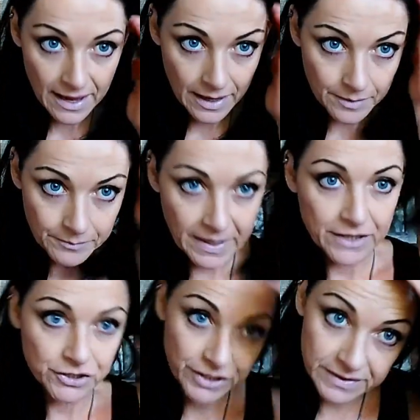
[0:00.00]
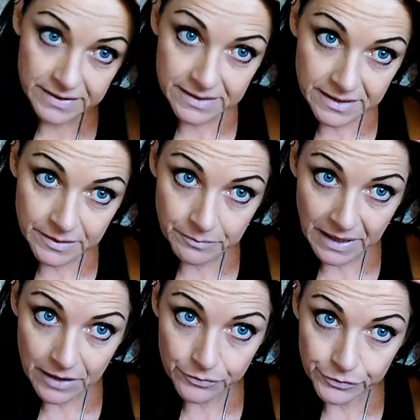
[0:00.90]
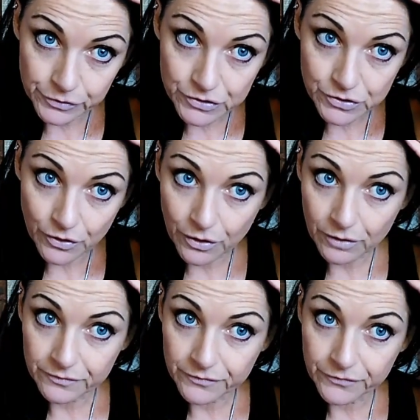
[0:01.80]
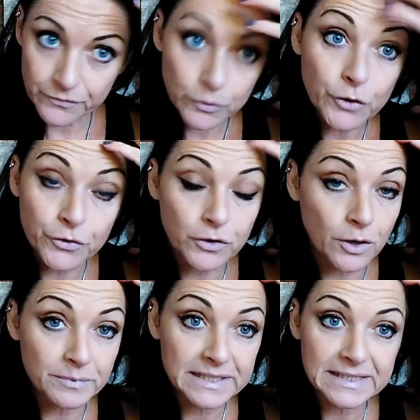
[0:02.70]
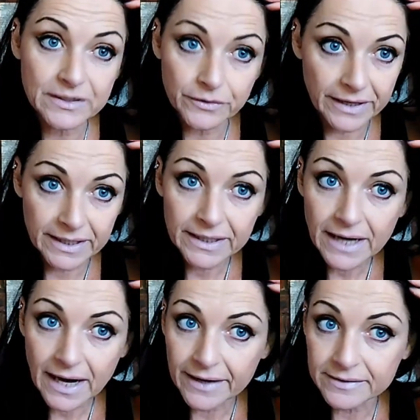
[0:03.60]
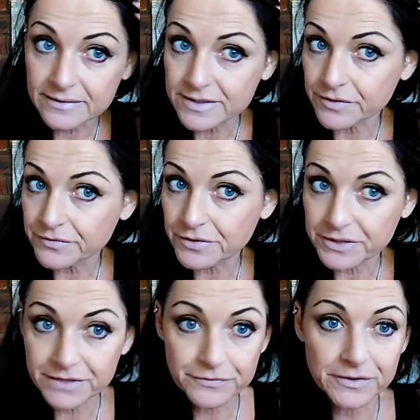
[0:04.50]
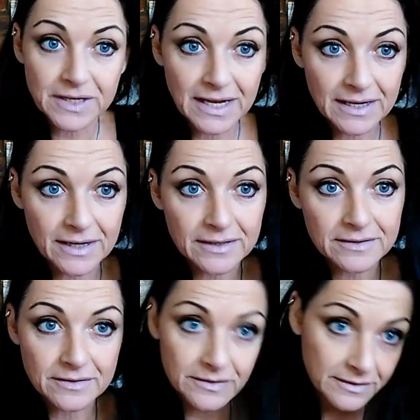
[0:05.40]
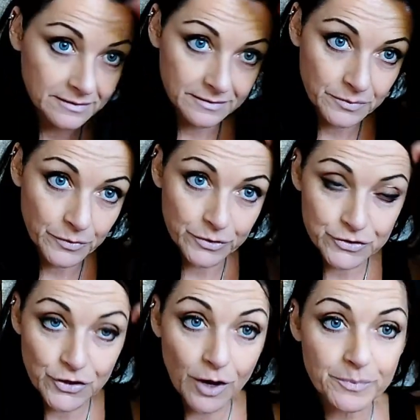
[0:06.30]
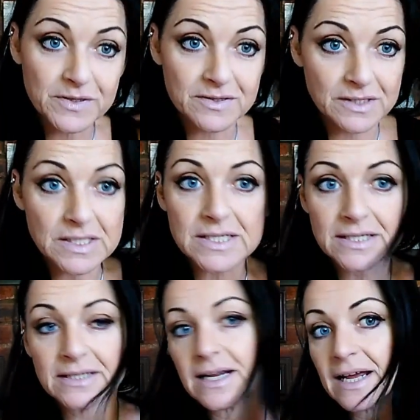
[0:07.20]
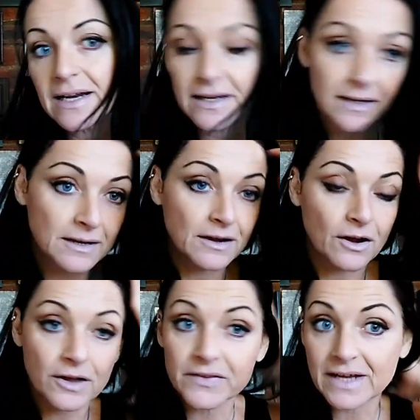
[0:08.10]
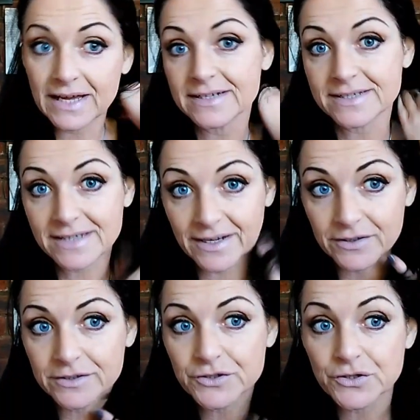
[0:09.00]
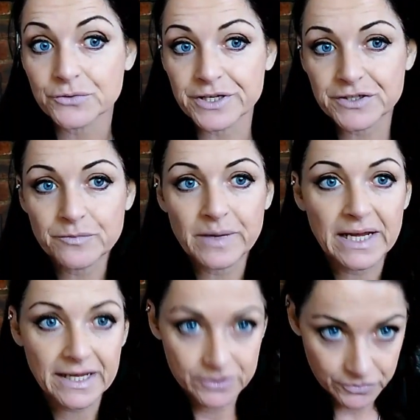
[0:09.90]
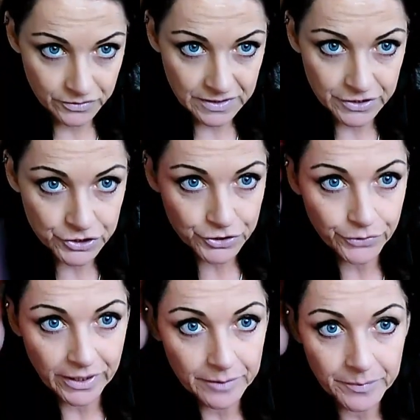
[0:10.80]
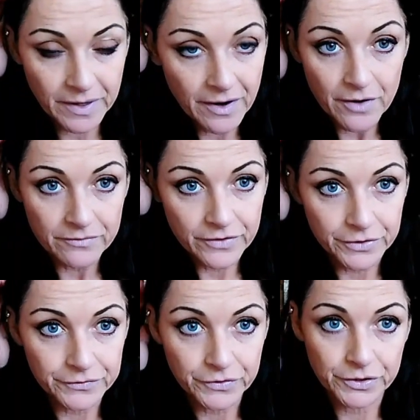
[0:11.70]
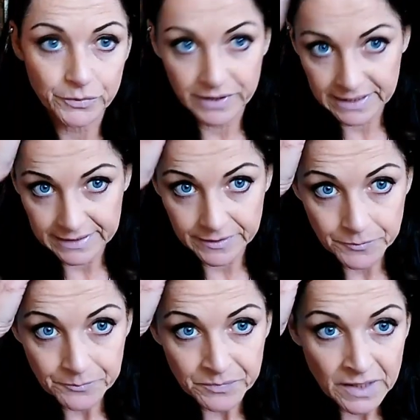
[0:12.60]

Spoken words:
As you can see, my roots are completely grey and a very different color, the most opposite in color on the color scale to the rest of my hair. So it does show up very, very quickly.